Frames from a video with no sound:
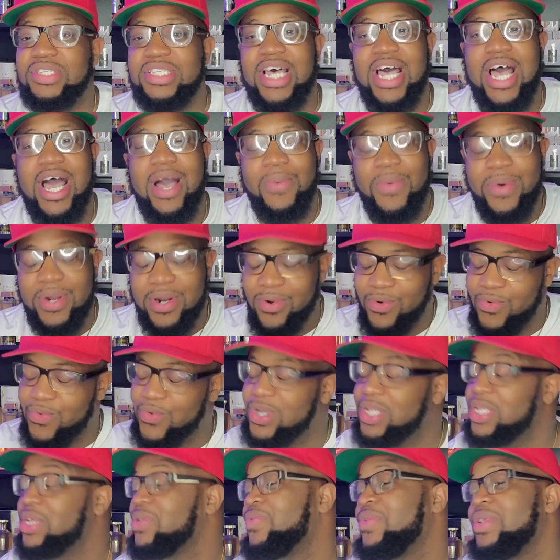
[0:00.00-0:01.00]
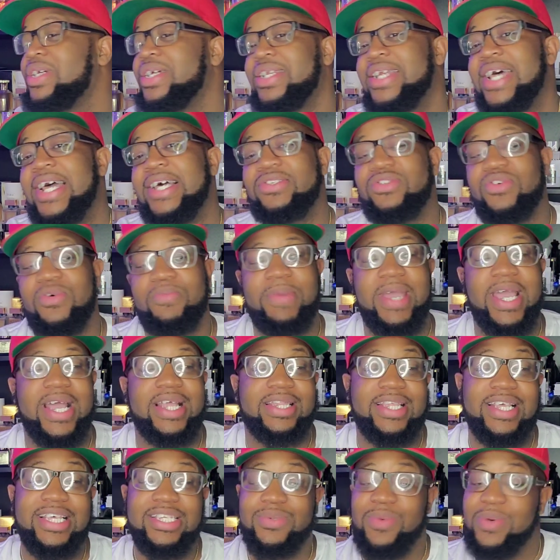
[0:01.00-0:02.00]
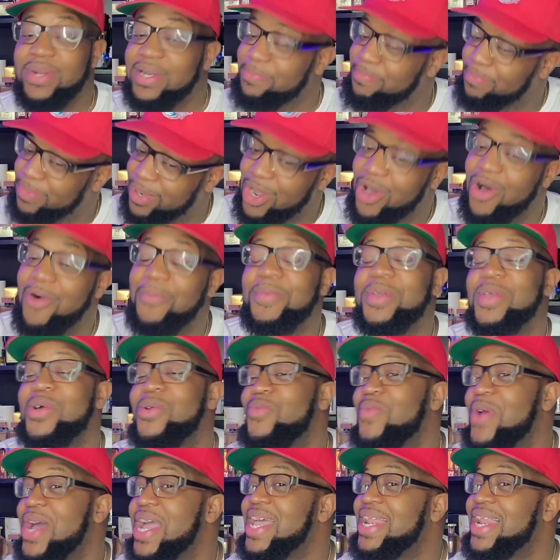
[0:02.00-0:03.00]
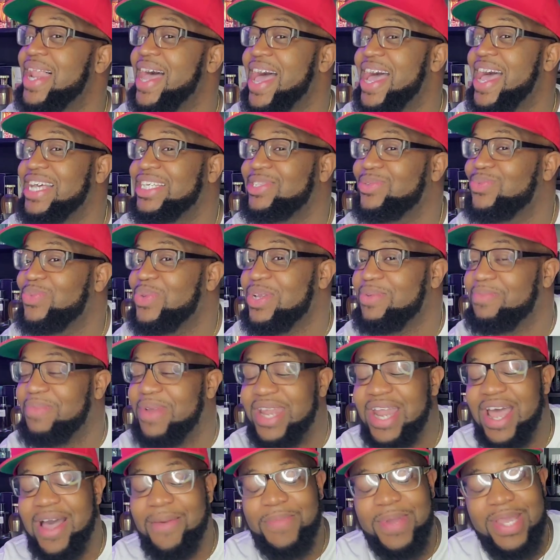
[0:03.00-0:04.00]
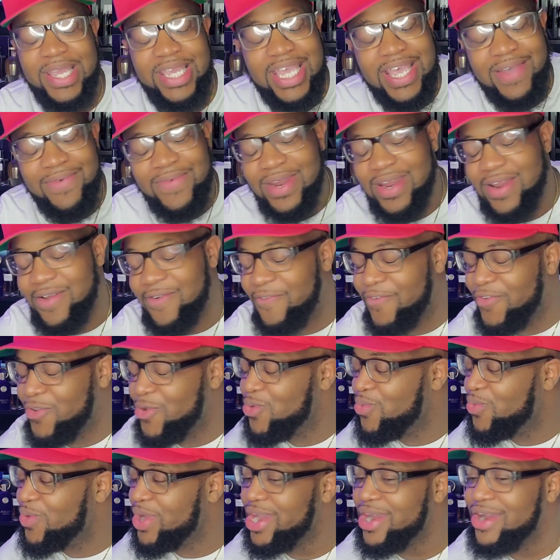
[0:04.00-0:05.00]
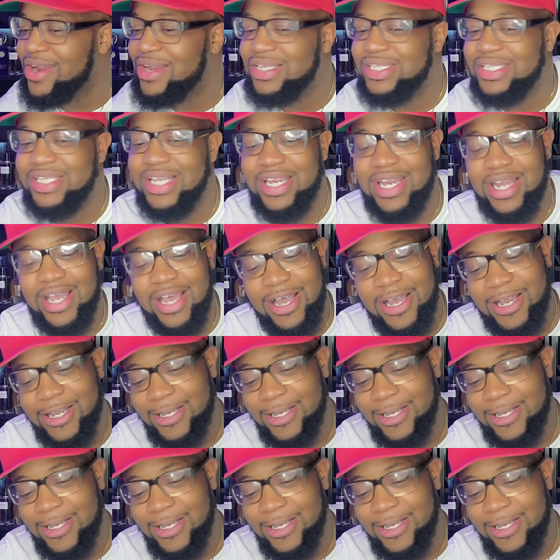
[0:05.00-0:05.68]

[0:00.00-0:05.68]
time with a really, really nice one, man. This one blown me away last week, man. I've been giving it a few wears, and